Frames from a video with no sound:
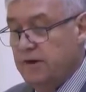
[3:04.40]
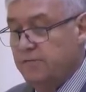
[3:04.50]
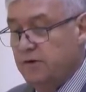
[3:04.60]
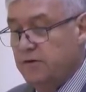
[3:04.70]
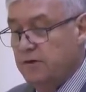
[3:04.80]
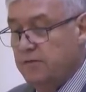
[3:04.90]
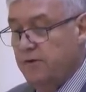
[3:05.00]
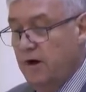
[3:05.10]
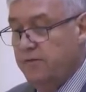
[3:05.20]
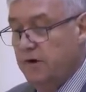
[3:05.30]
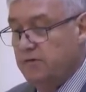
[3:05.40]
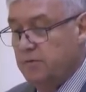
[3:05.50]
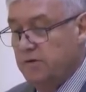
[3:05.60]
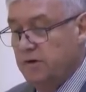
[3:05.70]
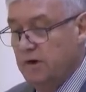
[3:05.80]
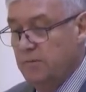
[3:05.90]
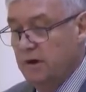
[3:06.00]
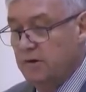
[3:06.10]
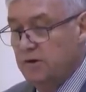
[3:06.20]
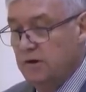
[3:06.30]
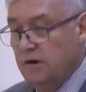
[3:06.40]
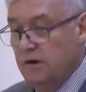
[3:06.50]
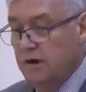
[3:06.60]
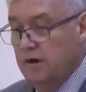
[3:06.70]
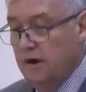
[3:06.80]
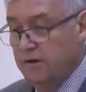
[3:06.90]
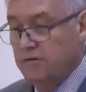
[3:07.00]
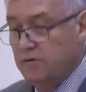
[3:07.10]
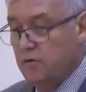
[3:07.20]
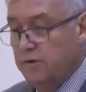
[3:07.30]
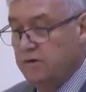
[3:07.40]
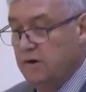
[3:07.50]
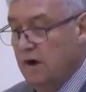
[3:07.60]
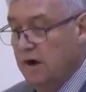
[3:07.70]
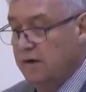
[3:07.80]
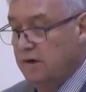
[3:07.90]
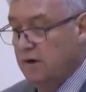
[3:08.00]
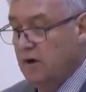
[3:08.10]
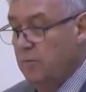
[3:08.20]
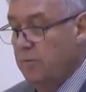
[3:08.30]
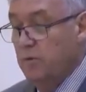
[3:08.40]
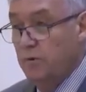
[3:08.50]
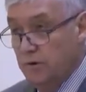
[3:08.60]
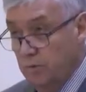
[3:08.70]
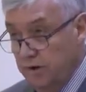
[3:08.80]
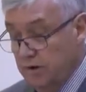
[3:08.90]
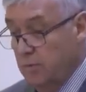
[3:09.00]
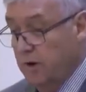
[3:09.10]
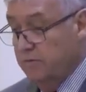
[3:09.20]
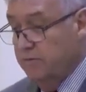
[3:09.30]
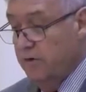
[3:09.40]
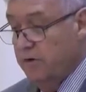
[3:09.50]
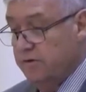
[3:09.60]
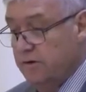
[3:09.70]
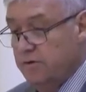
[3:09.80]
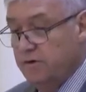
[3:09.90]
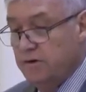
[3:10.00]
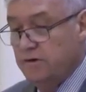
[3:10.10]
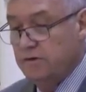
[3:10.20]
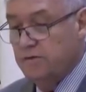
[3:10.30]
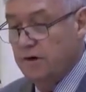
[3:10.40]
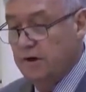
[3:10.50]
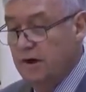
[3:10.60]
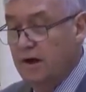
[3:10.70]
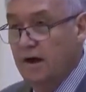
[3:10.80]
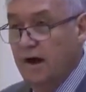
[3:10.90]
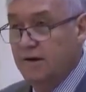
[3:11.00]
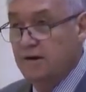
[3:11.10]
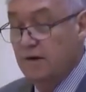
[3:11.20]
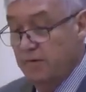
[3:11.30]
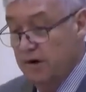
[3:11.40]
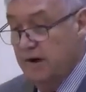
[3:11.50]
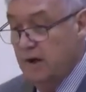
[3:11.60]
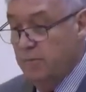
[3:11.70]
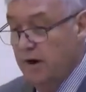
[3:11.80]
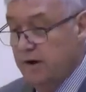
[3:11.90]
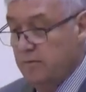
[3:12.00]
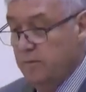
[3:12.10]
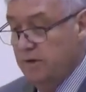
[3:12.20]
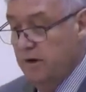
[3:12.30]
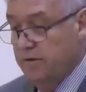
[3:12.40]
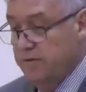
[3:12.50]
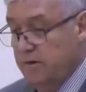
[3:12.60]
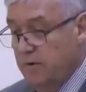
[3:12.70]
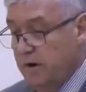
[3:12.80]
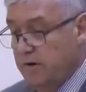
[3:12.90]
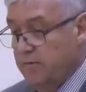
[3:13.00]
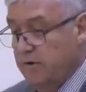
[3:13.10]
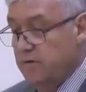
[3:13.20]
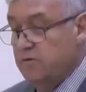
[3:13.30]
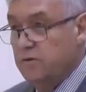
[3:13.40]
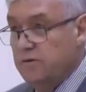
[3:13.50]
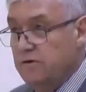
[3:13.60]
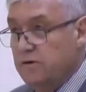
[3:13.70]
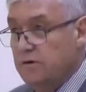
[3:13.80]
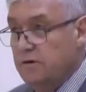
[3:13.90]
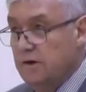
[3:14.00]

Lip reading: are 73 firefighters and a senior manager. In another, there's 29. And one combined authority, there are 63. And in a very nearby authority, there are 22.